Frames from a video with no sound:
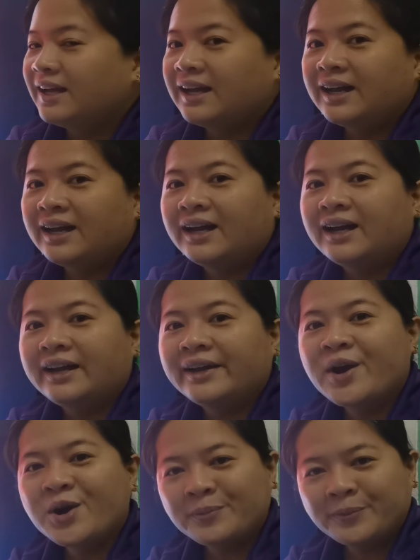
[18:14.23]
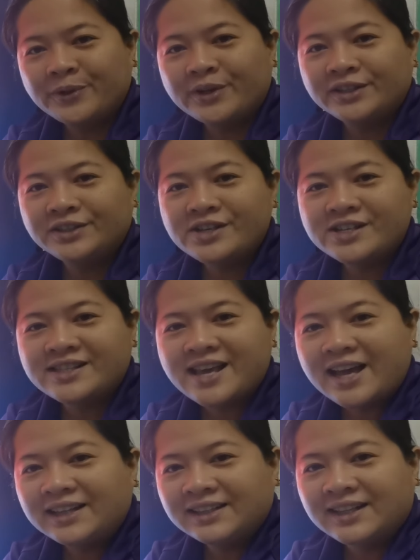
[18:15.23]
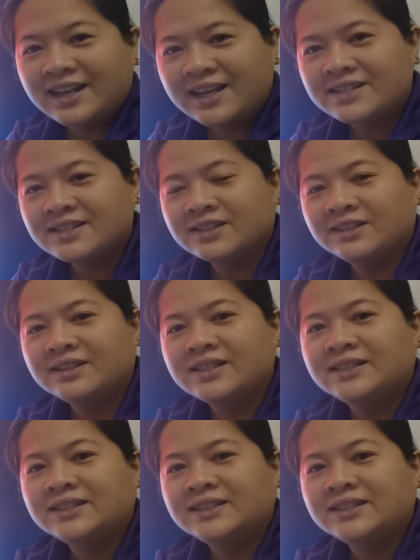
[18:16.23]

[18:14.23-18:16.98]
I hope you understand the lesson.